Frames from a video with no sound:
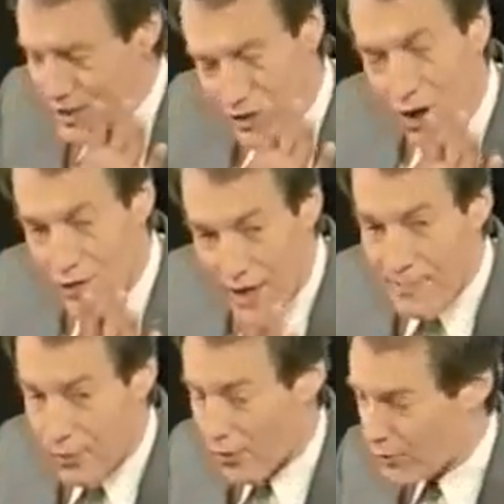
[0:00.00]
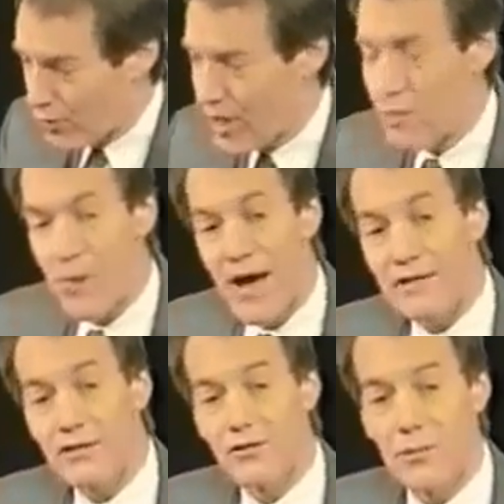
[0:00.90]
Just on that point, we'll come
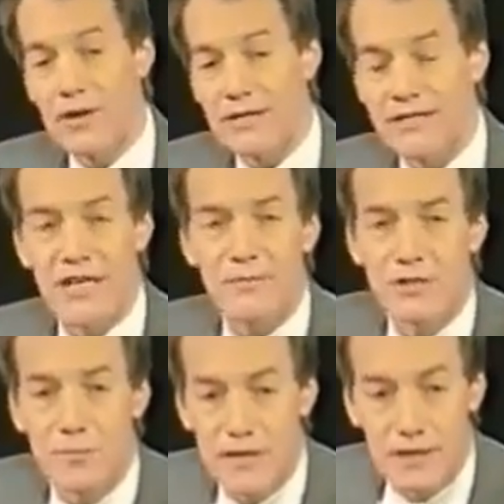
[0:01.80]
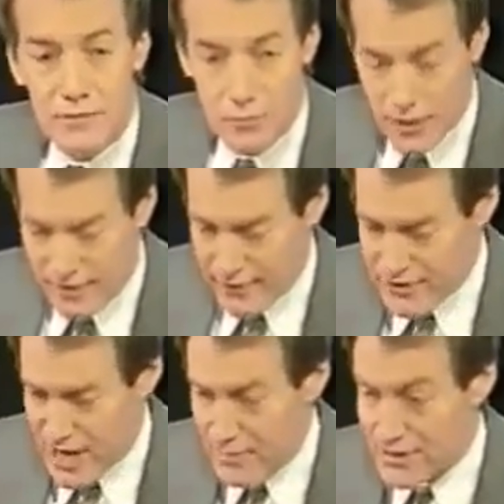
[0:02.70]
back to, I mean, it seems to me that we
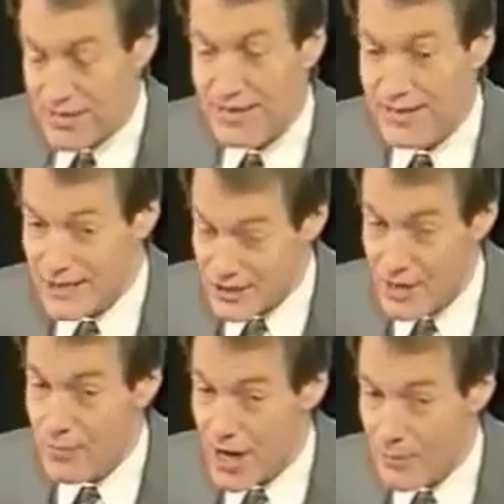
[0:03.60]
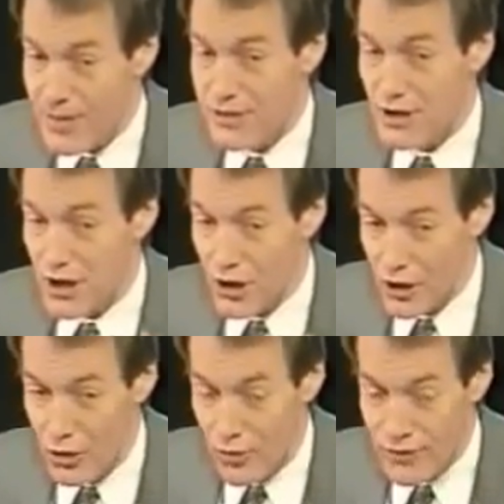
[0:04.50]
have established that at least some companies are
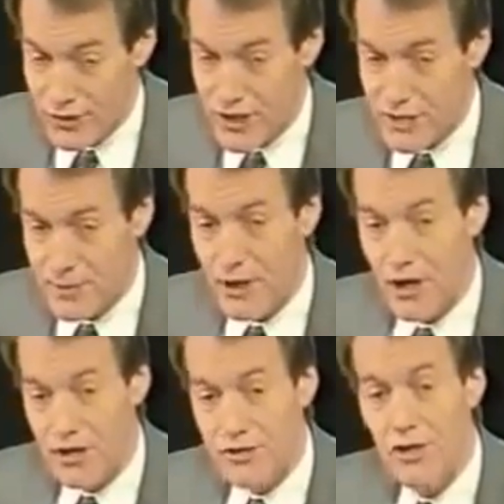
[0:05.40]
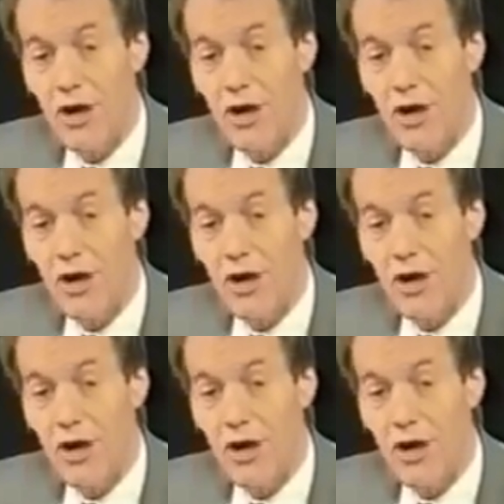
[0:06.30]
going to go overseas because